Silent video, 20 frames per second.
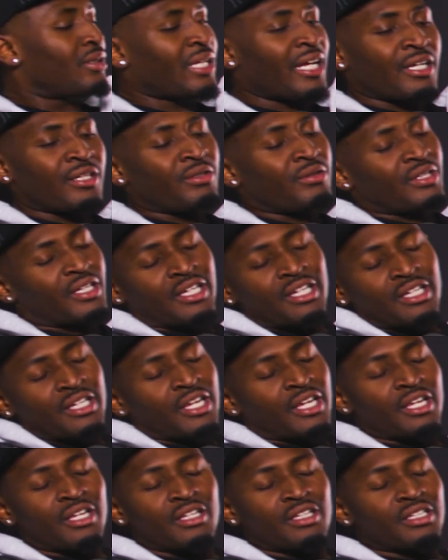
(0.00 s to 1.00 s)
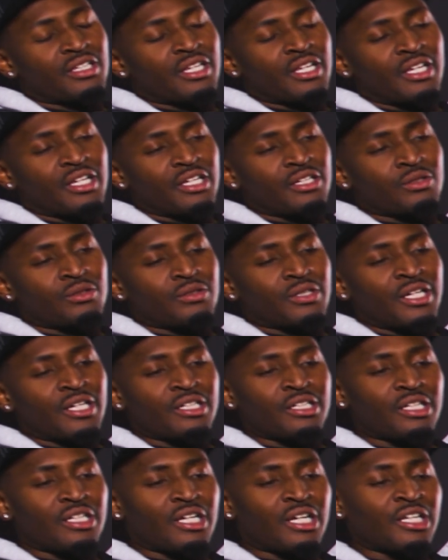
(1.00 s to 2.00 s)
Like it can't go
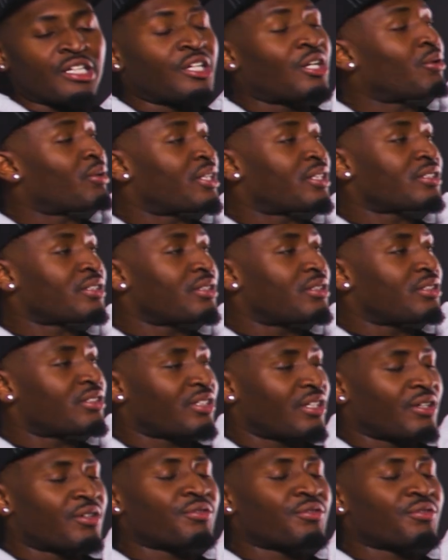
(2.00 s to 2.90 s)
unnoticed. So for